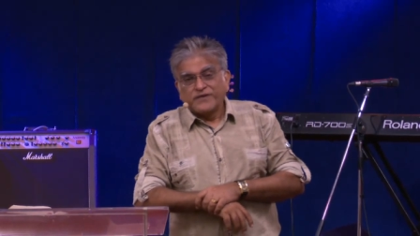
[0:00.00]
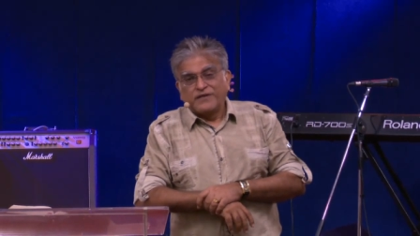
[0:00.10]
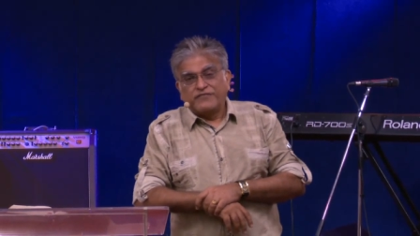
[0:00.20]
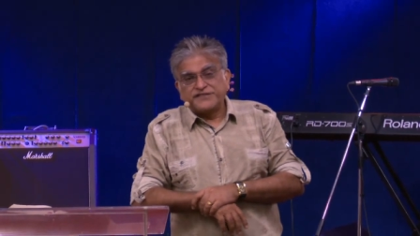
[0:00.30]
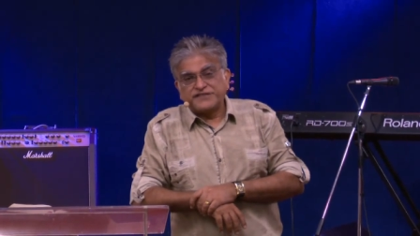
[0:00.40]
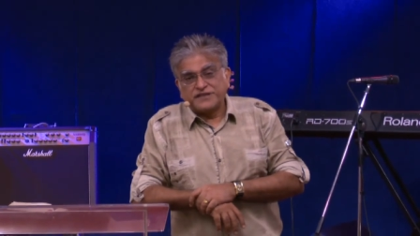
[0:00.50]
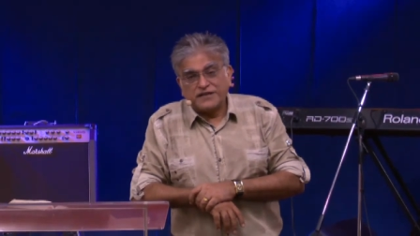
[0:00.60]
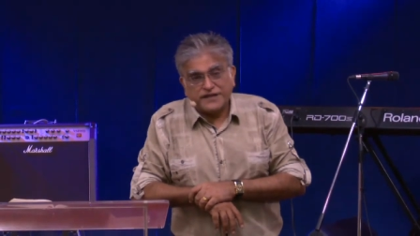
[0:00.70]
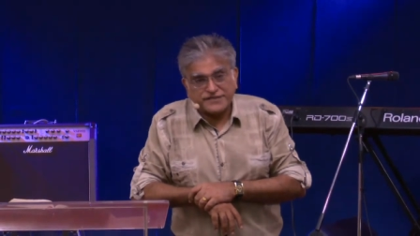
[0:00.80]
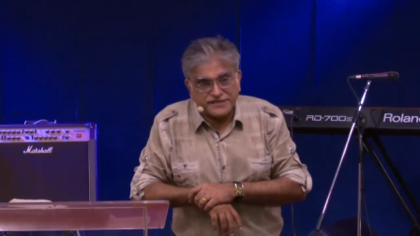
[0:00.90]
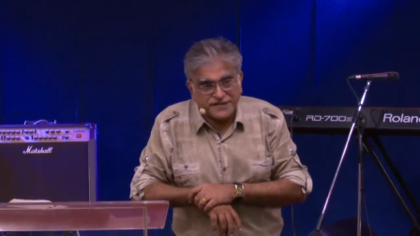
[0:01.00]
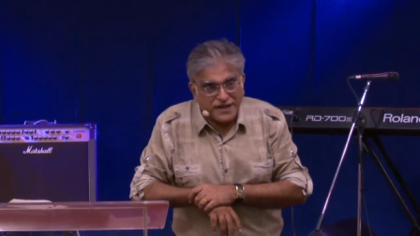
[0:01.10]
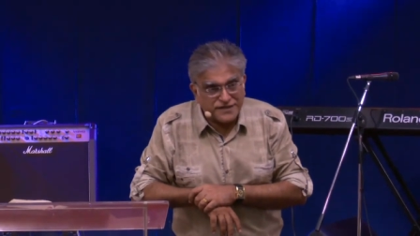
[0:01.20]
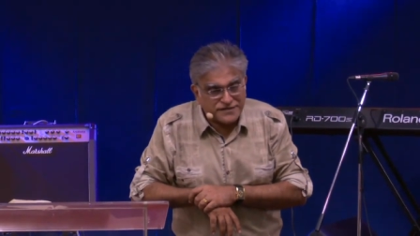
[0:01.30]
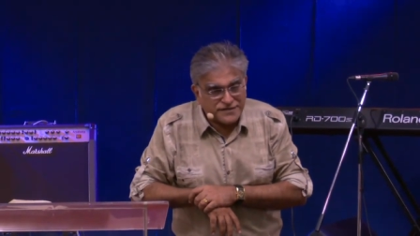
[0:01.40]
physical
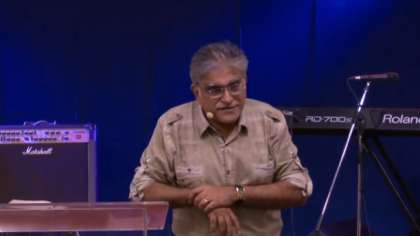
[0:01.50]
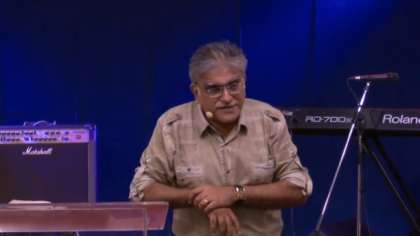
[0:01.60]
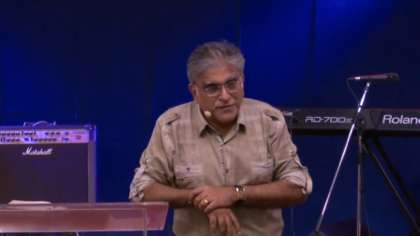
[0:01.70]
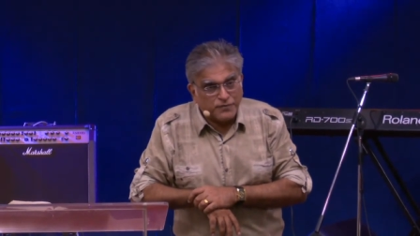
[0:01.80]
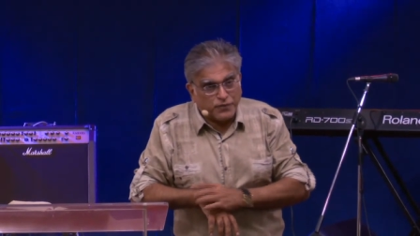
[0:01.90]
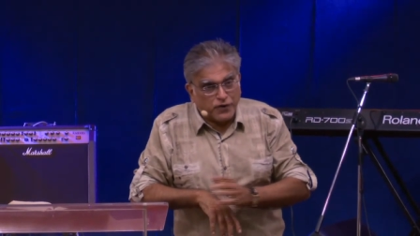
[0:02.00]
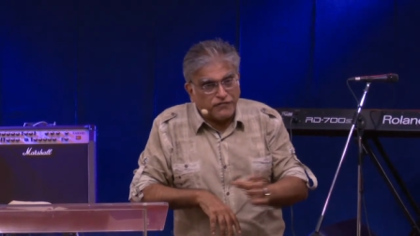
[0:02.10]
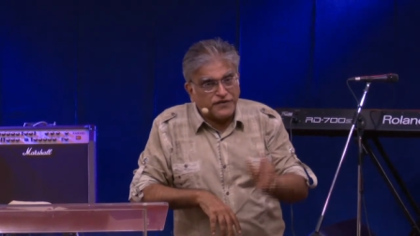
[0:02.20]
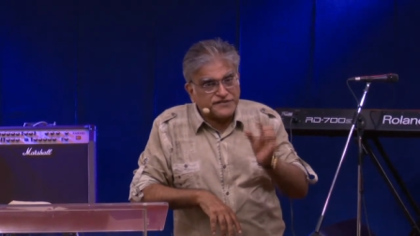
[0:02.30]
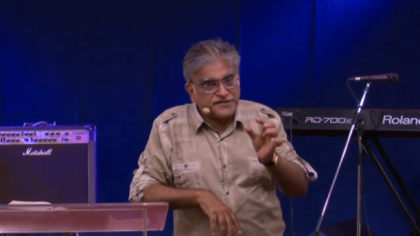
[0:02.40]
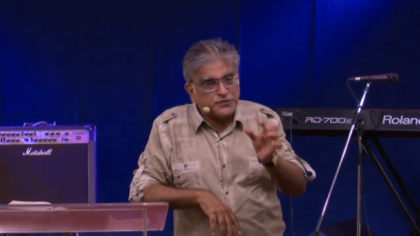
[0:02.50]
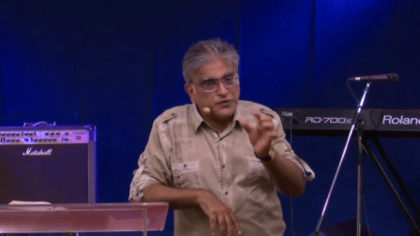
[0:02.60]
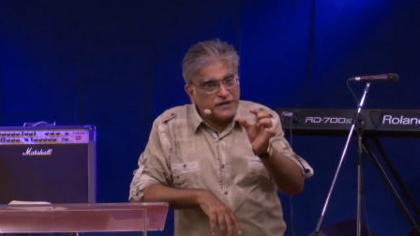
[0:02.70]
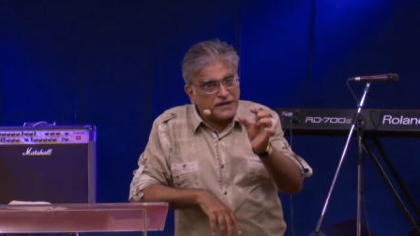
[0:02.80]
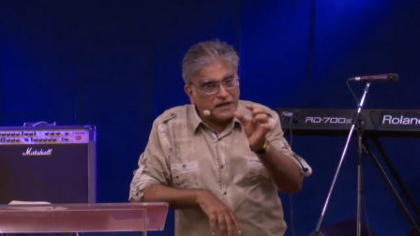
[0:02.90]
exercises profits you
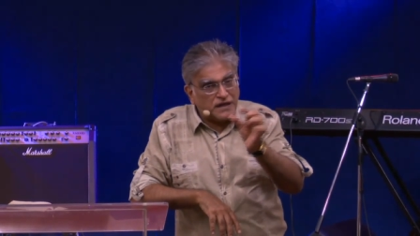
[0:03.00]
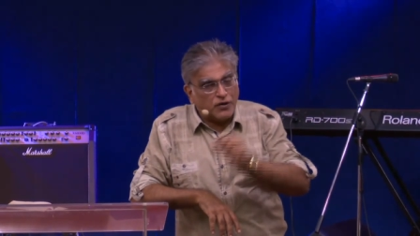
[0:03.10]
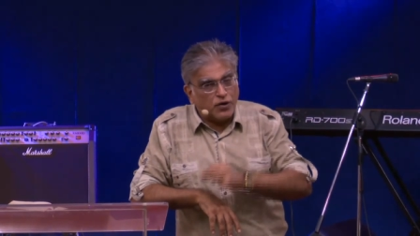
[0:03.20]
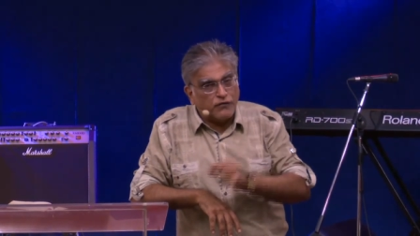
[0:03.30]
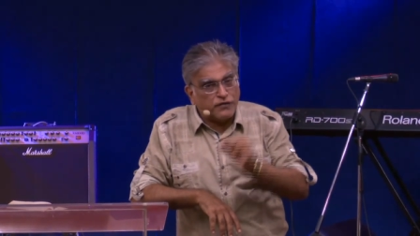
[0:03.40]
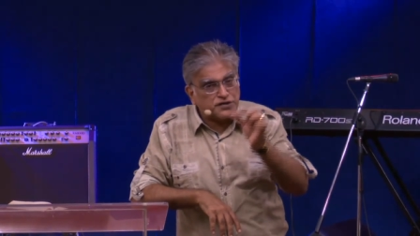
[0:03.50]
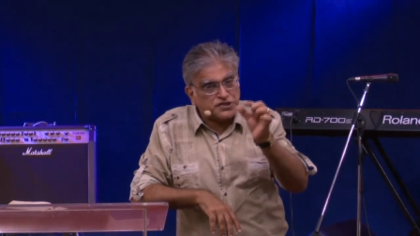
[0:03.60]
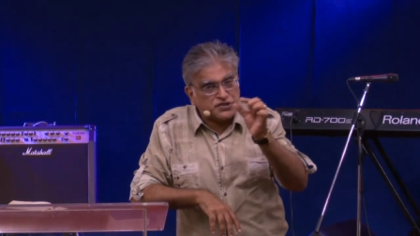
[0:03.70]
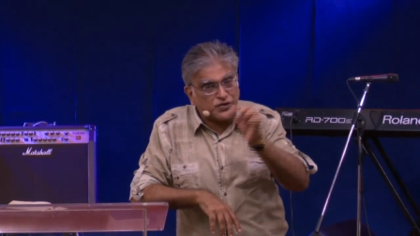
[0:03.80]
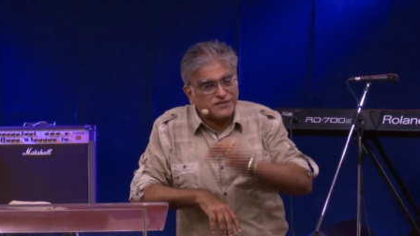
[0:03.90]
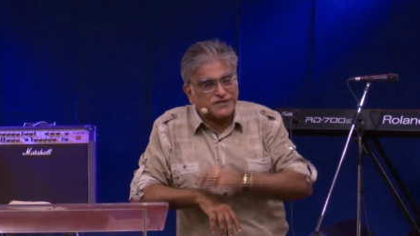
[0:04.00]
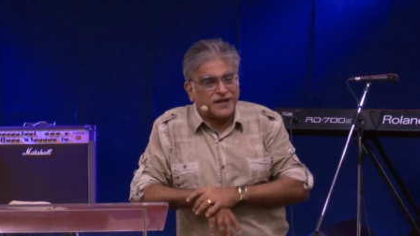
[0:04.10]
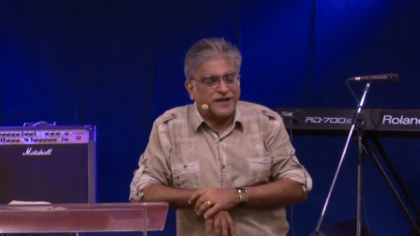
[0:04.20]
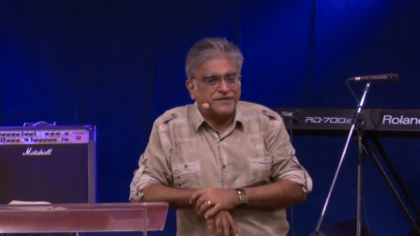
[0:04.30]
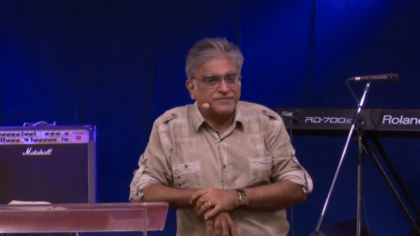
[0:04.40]
little or for a short
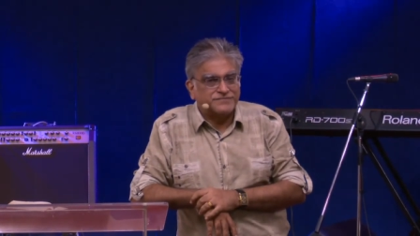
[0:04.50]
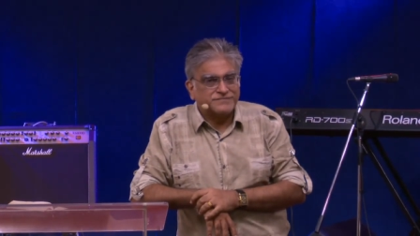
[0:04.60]
time.